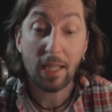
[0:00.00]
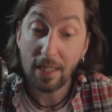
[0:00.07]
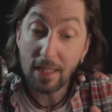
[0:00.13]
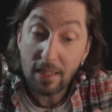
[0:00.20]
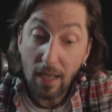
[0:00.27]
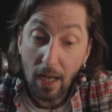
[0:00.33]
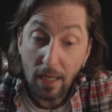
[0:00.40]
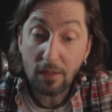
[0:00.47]
The
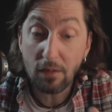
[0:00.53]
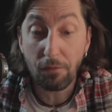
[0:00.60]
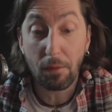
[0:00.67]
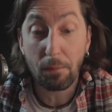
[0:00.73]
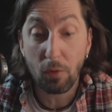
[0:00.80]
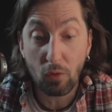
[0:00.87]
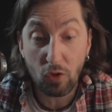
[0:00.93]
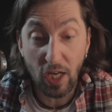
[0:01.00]
size of the
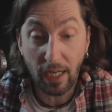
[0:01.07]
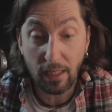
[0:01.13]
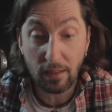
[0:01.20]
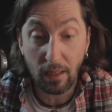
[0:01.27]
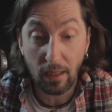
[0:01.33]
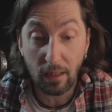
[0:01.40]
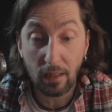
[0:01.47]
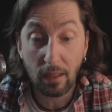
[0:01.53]

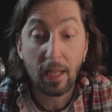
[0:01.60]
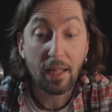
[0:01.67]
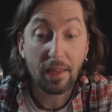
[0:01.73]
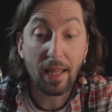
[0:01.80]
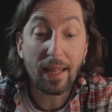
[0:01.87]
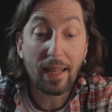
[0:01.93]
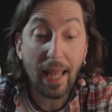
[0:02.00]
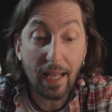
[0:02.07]
projectile,
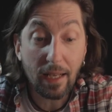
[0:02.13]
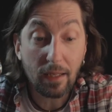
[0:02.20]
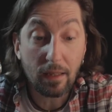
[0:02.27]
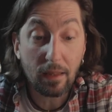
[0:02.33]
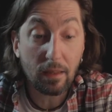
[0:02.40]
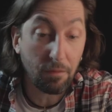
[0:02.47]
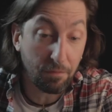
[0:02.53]
the length